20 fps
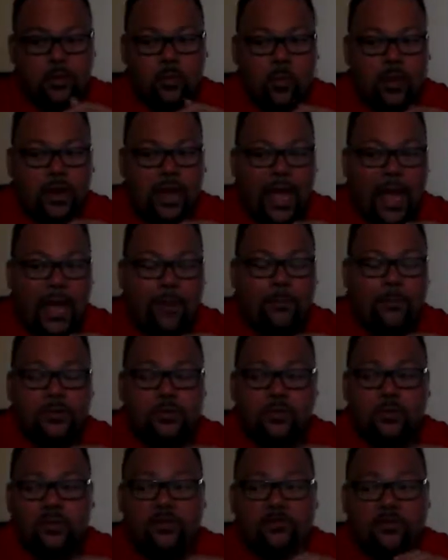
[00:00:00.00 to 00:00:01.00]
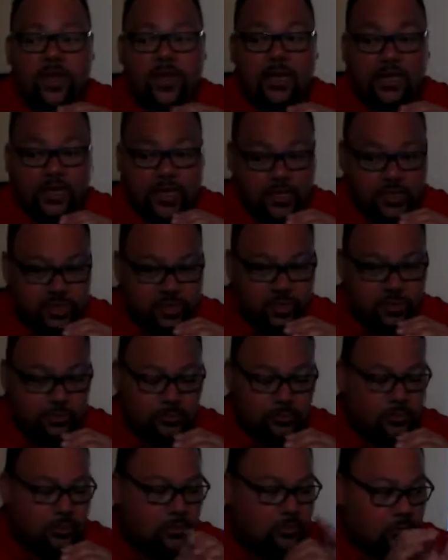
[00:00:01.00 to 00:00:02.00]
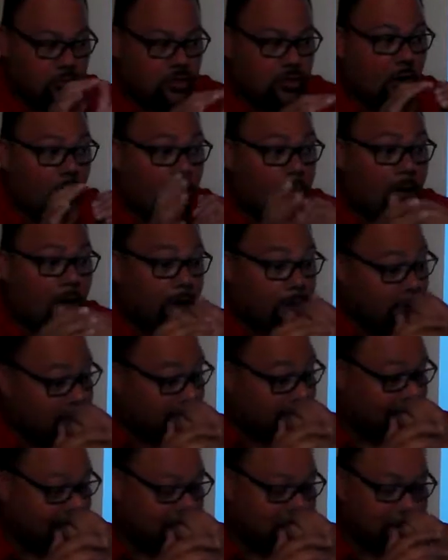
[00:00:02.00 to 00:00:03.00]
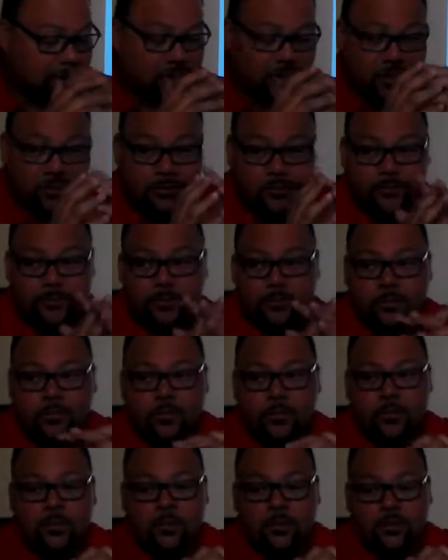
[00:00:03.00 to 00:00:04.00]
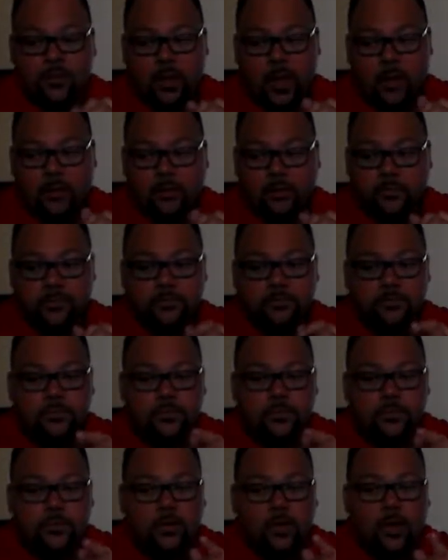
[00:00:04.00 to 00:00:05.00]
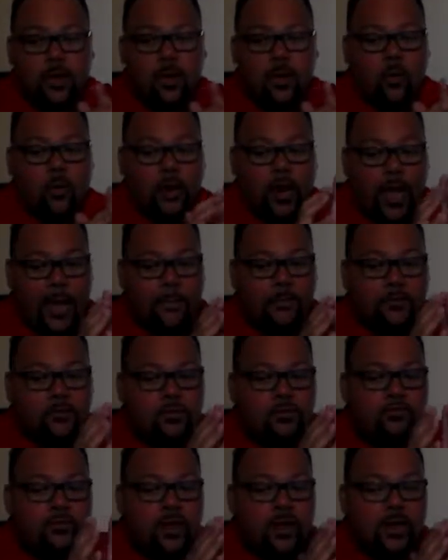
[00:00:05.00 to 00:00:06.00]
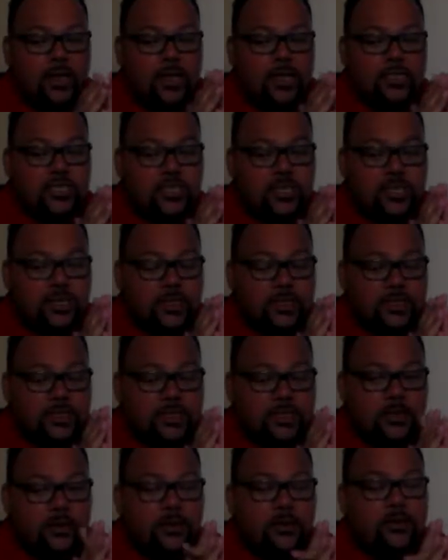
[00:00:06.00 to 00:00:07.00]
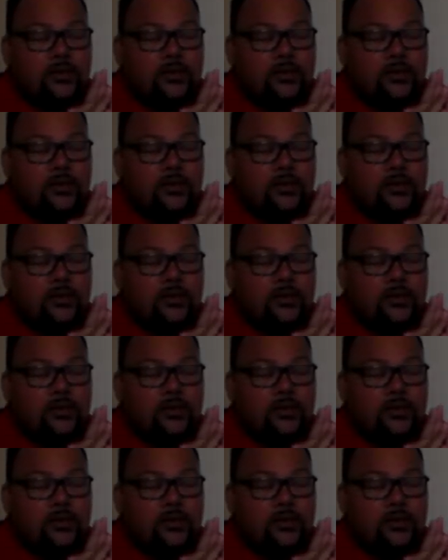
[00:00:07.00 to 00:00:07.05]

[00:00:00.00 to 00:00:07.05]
what happens with ventilation, we'll talk about them in sections here. Okay? What happens with ventilation is